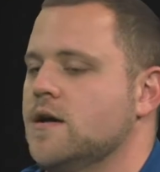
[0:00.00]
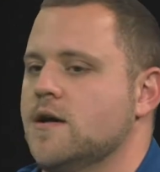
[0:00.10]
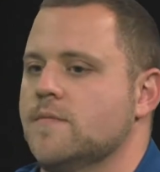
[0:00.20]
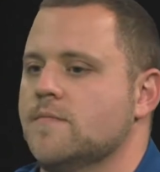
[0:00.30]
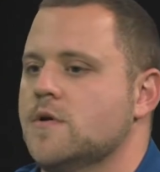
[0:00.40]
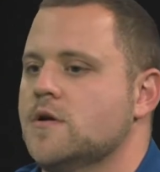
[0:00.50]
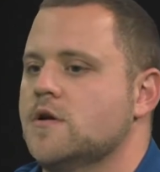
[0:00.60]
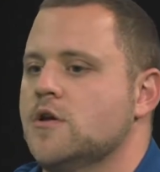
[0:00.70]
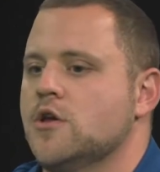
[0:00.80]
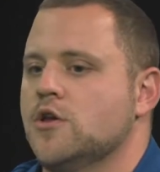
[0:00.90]

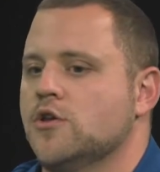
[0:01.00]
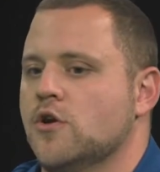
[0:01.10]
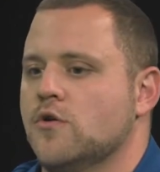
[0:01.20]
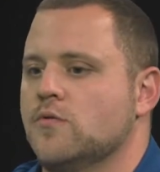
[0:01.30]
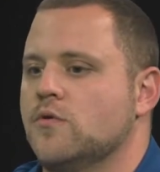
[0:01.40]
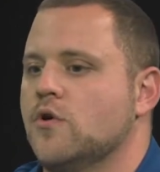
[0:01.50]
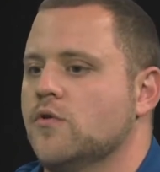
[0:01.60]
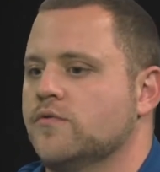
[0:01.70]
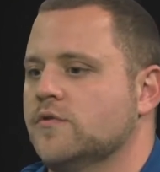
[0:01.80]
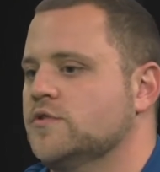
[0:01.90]

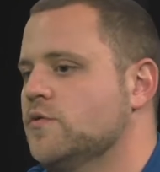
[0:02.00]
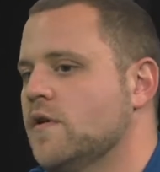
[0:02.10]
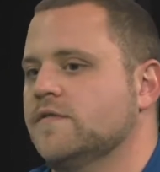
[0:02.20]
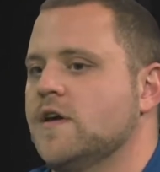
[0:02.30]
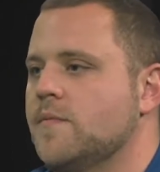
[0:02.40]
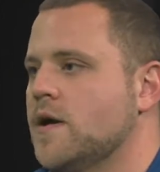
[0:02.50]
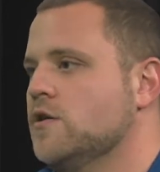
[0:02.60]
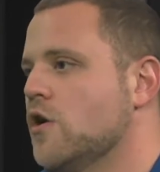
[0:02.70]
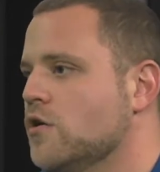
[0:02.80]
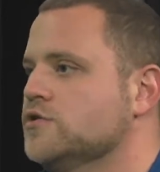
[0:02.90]
go through the 12-step
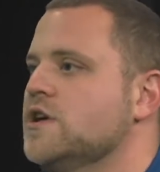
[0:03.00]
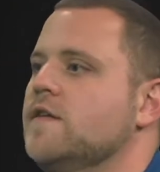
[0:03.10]
ideology,